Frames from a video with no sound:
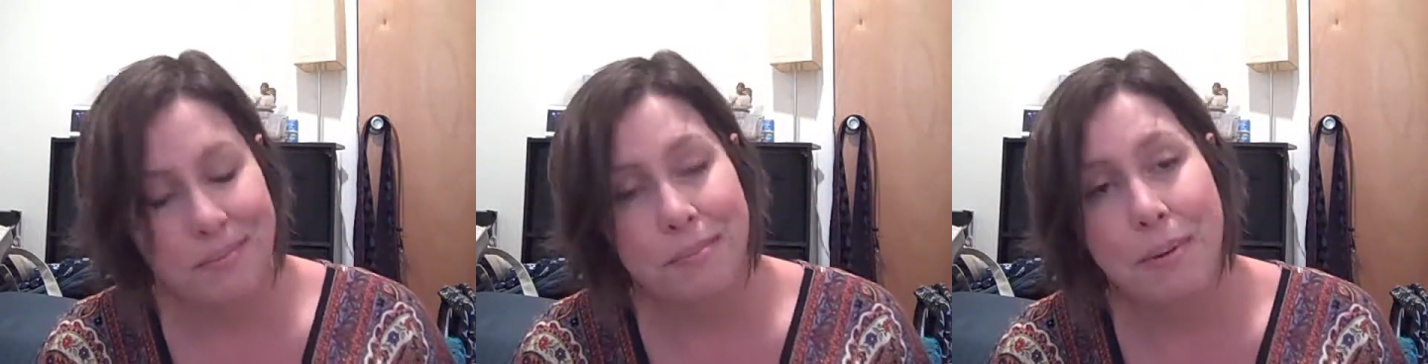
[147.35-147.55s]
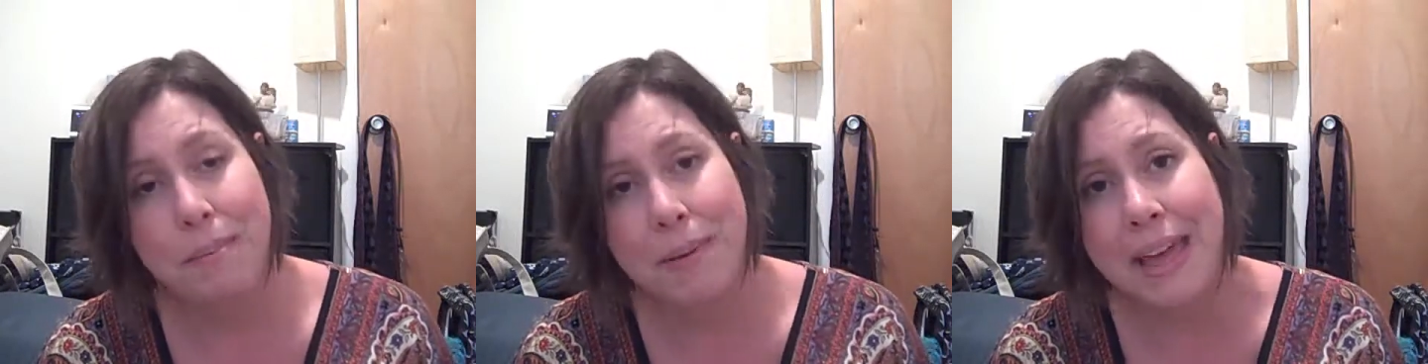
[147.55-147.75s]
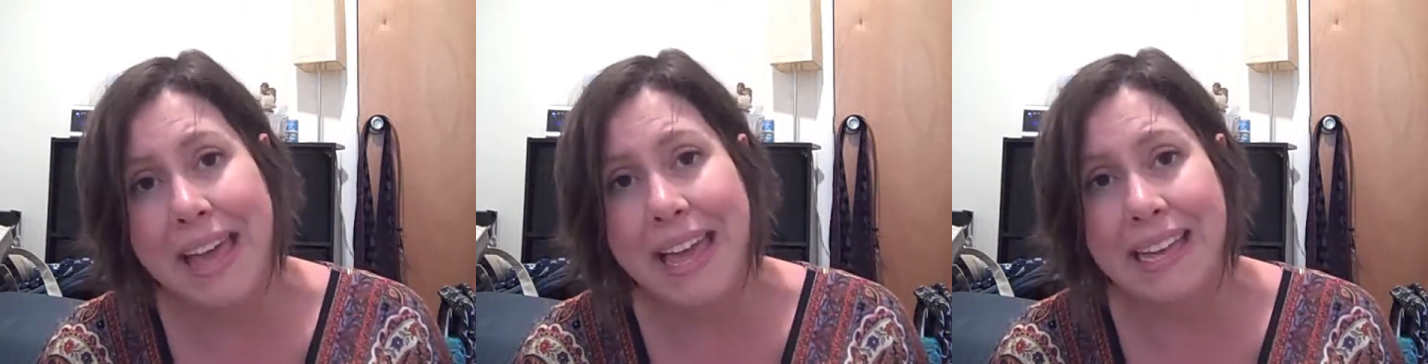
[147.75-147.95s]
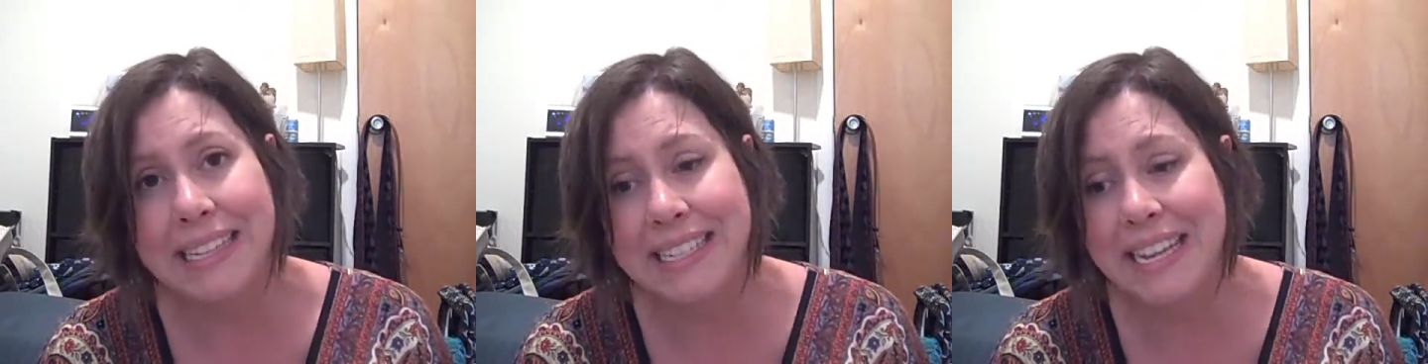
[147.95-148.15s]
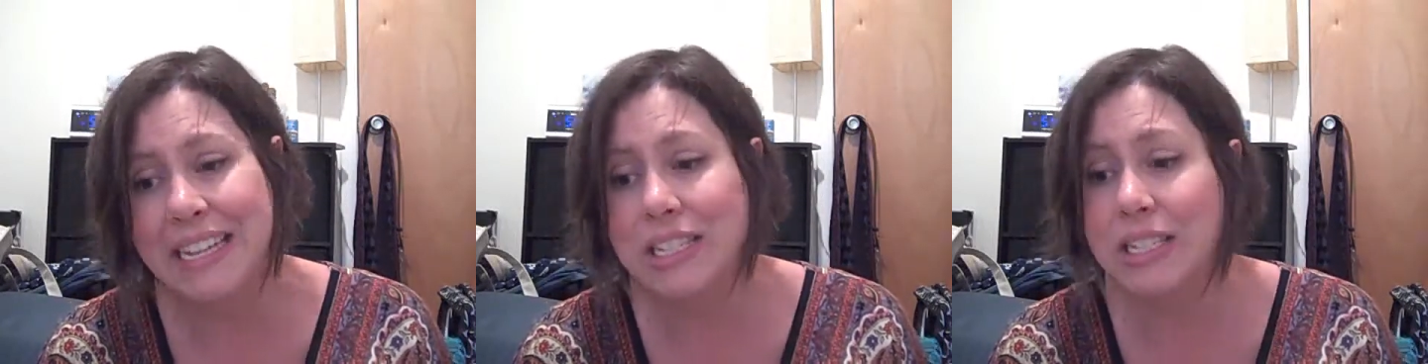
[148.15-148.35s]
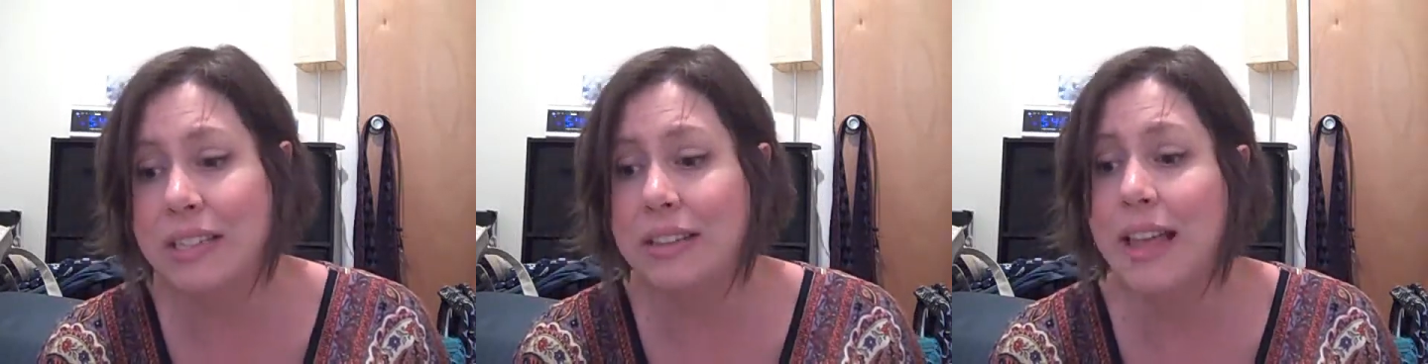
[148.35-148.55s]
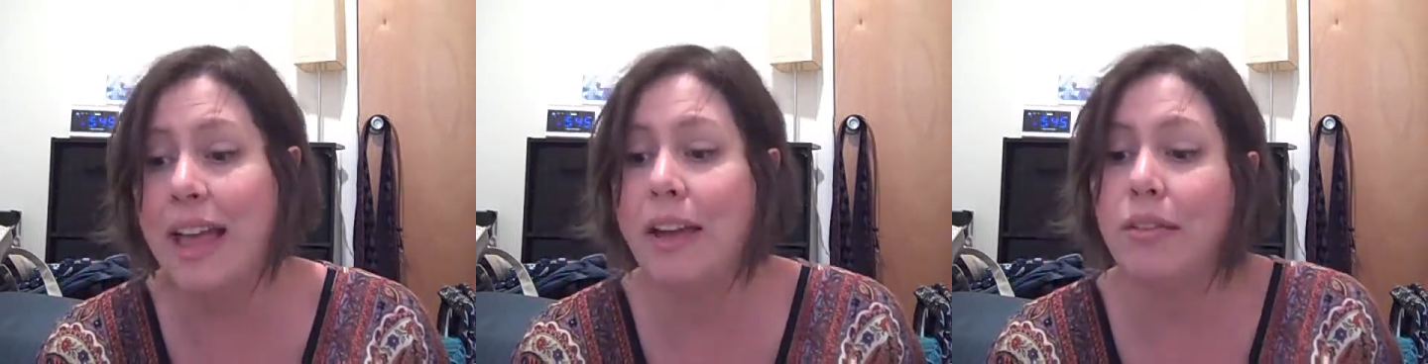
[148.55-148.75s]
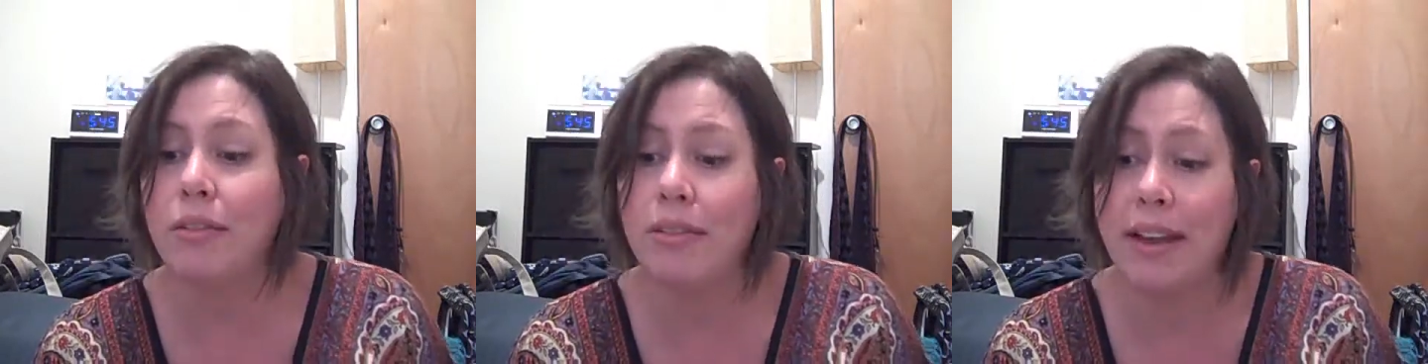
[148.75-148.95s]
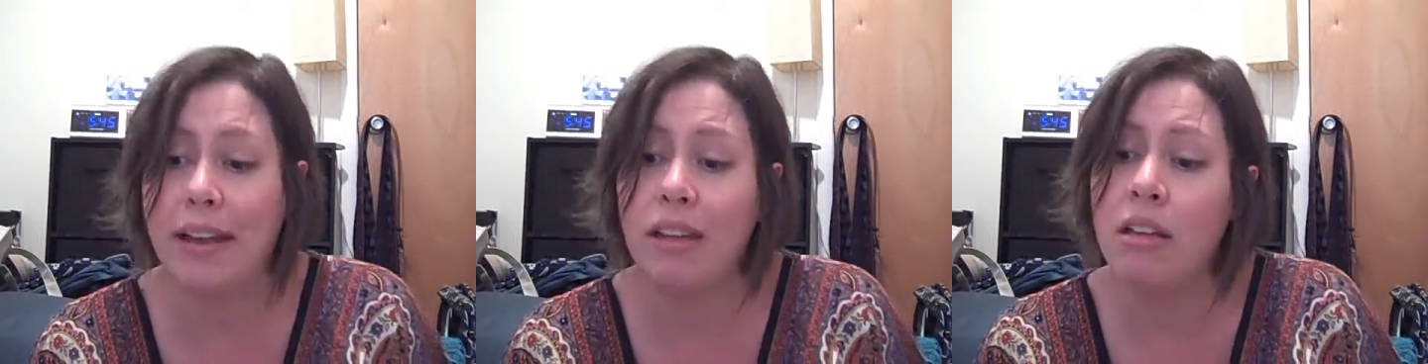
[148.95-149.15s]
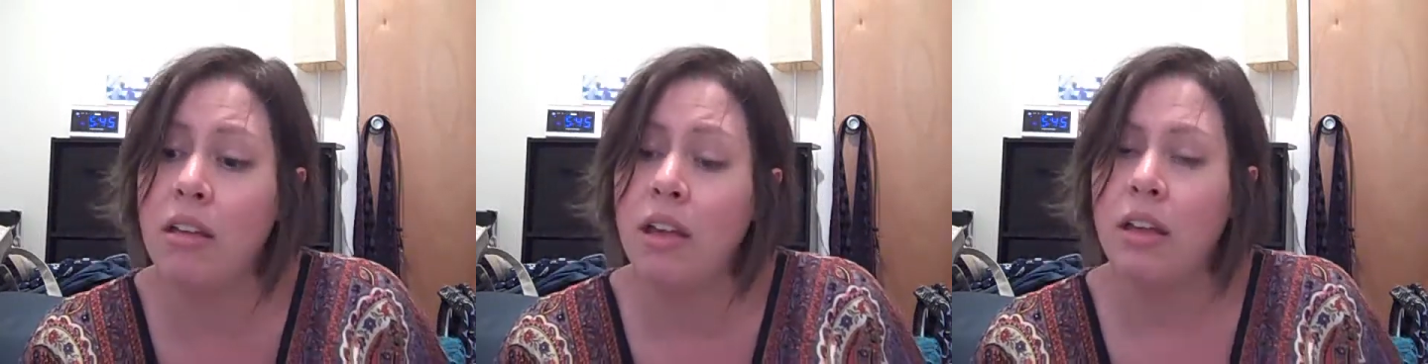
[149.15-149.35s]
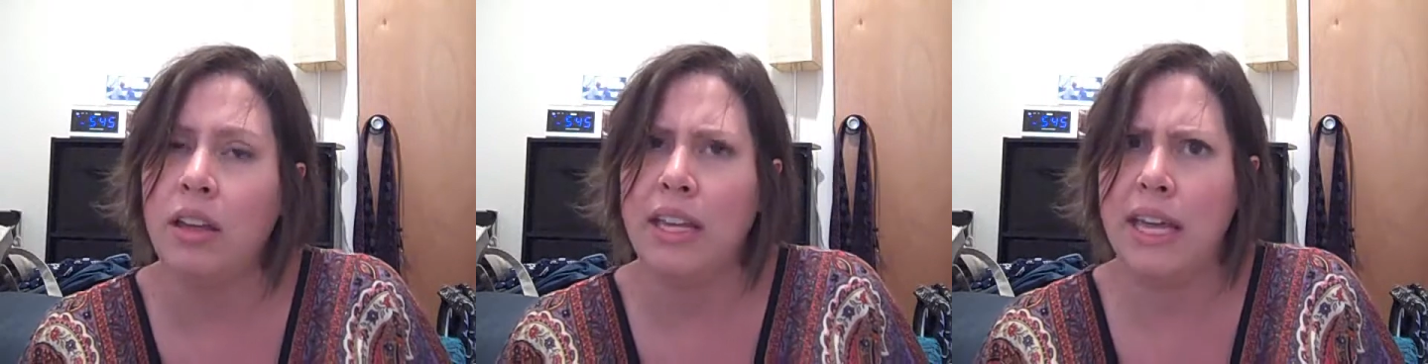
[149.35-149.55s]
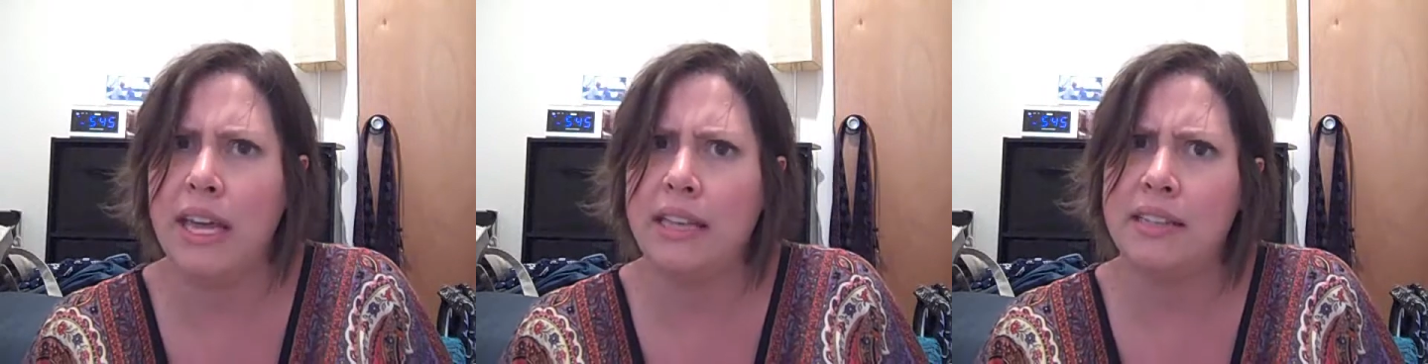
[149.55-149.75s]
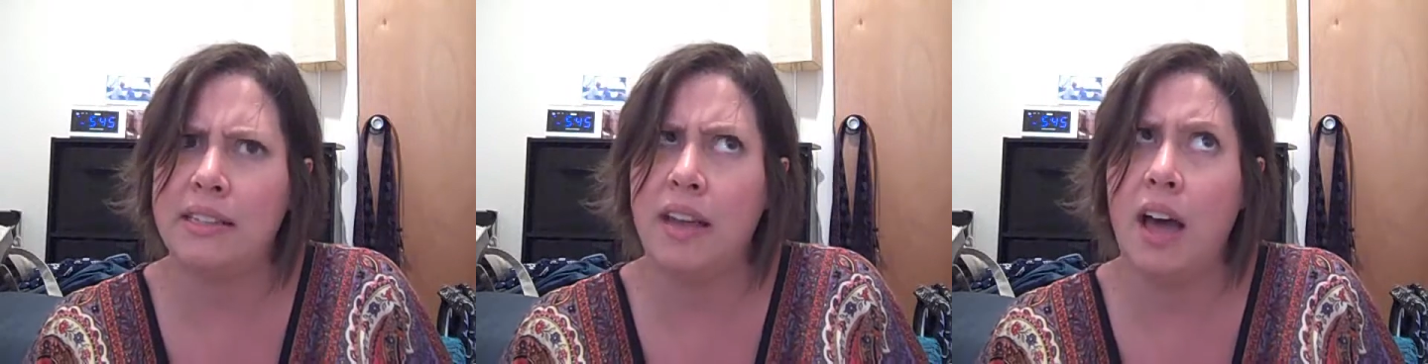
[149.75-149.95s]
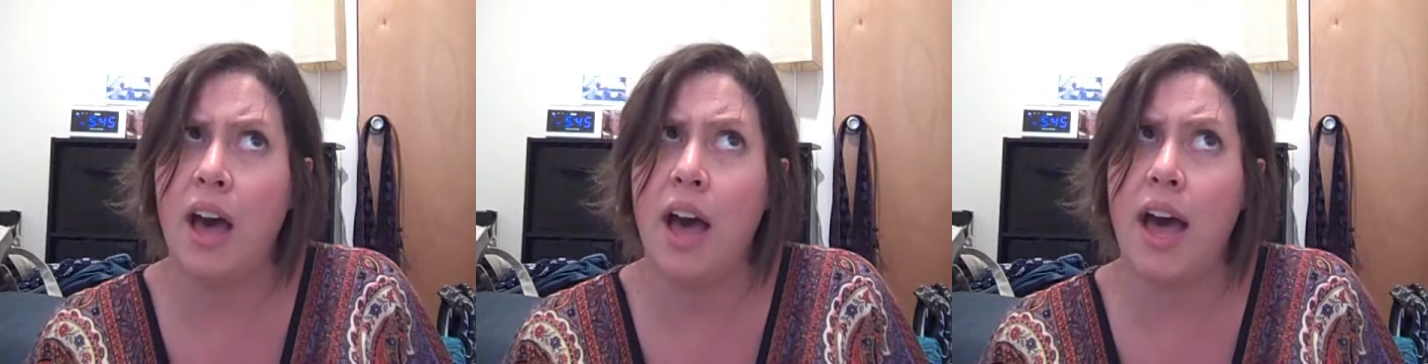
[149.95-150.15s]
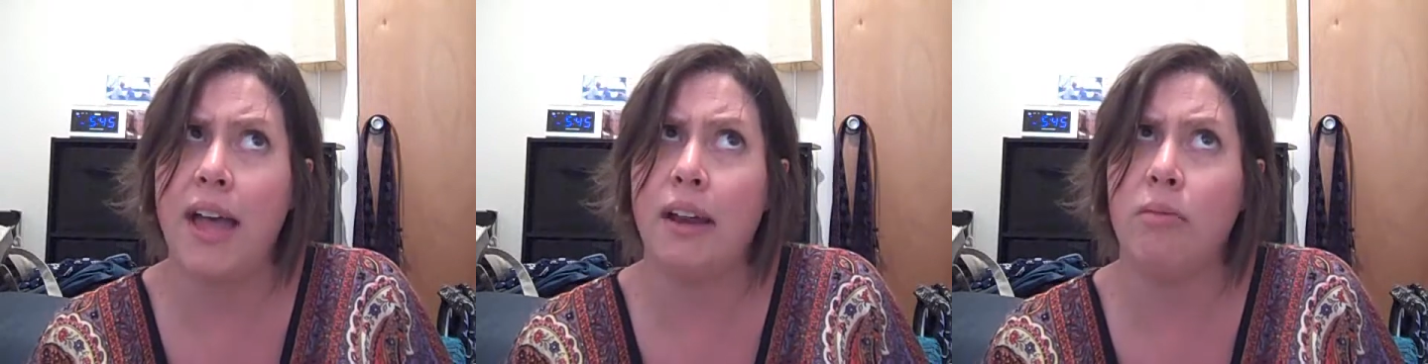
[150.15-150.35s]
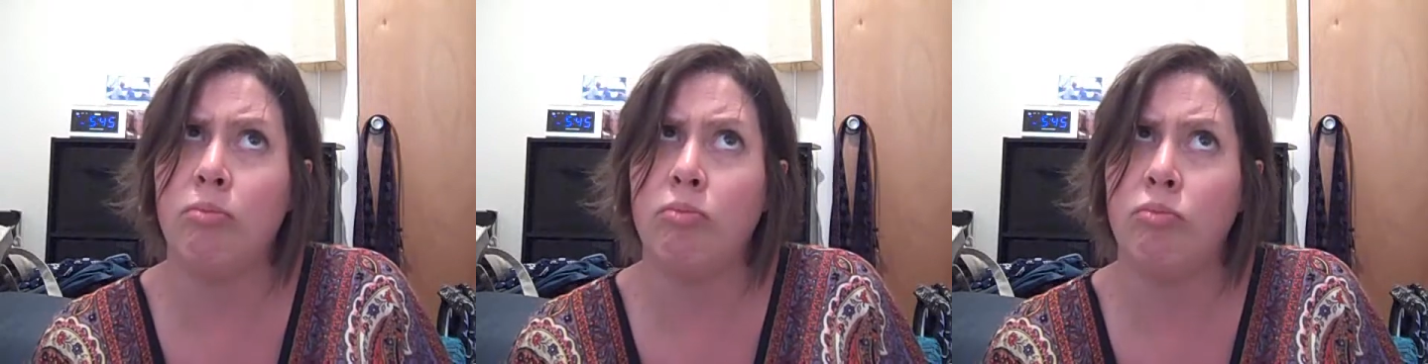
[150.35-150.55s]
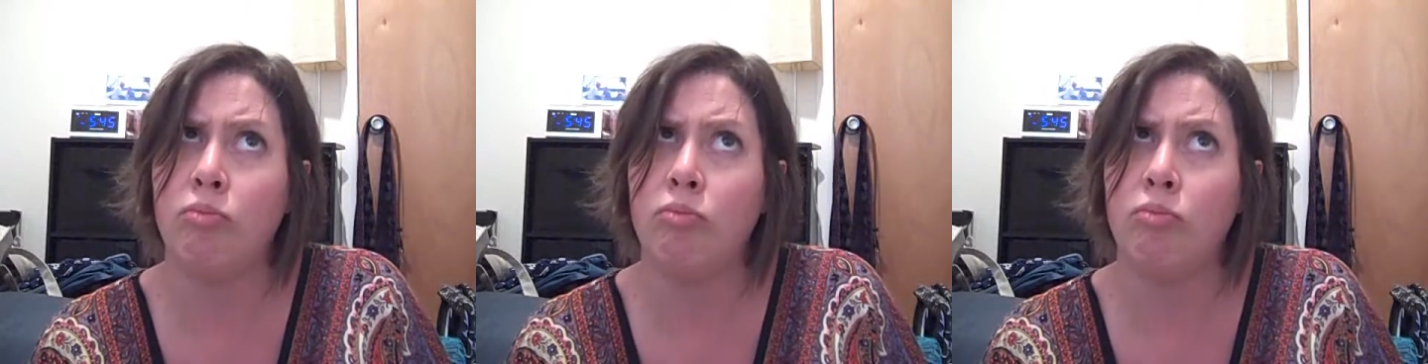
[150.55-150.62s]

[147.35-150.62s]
But pay attention, that rail gets hot